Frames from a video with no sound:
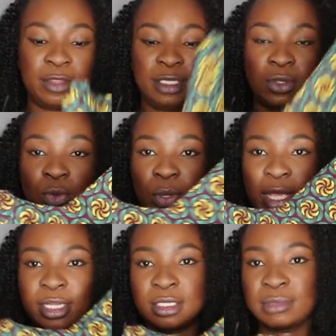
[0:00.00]
these
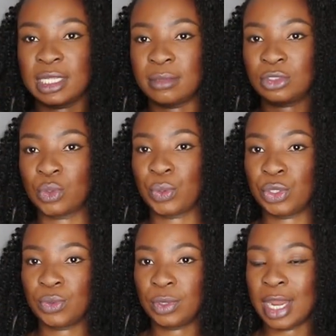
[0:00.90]
three items that I'm
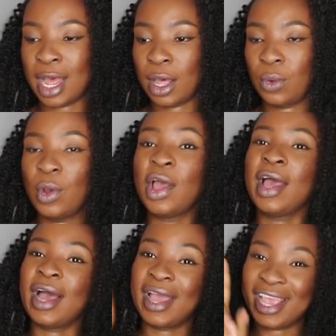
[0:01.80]
showing you now,
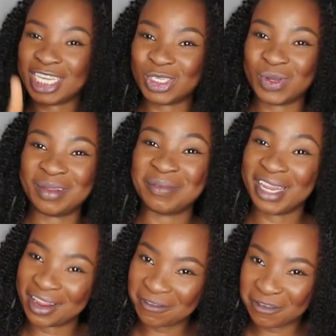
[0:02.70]
I actually
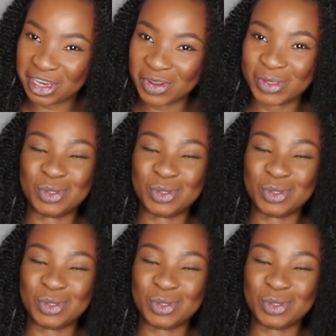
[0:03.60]
made a video.